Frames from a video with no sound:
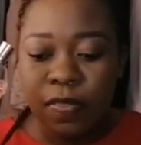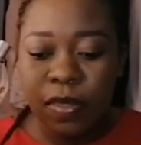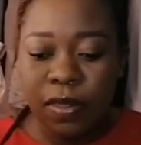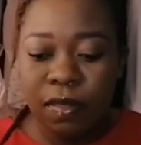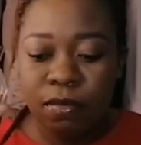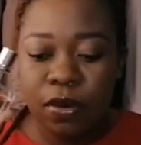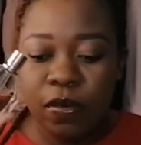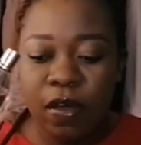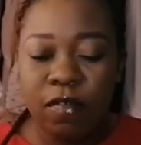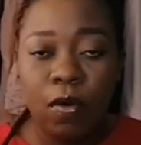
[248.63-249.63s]
Then in the
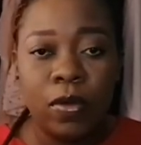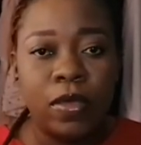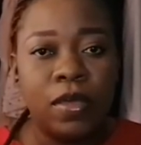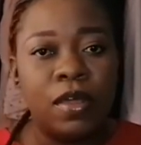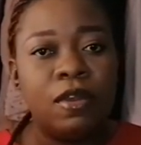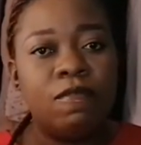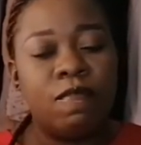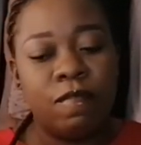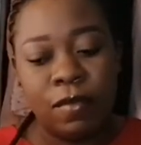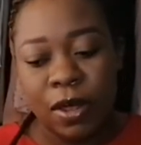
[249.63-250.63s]
middle you have orchid,
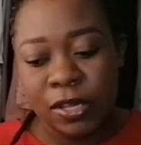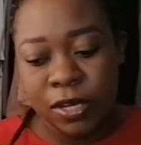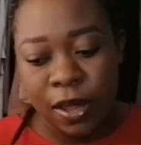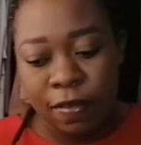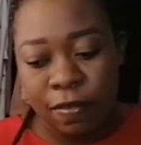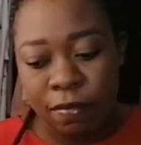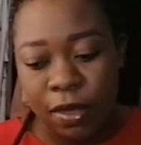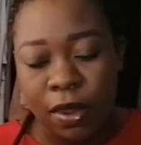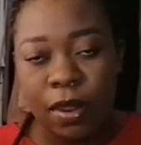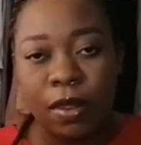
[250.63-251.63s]

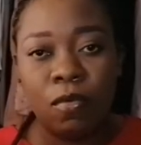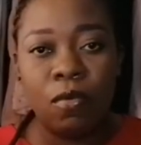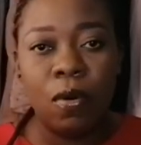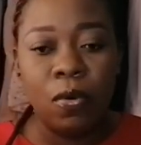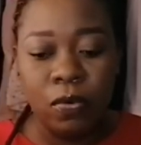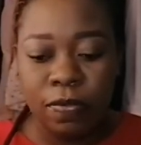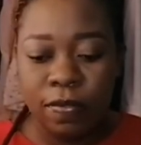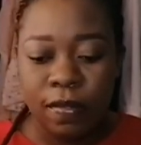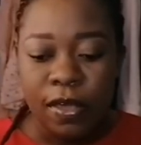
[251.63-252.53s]
jasmine and rose.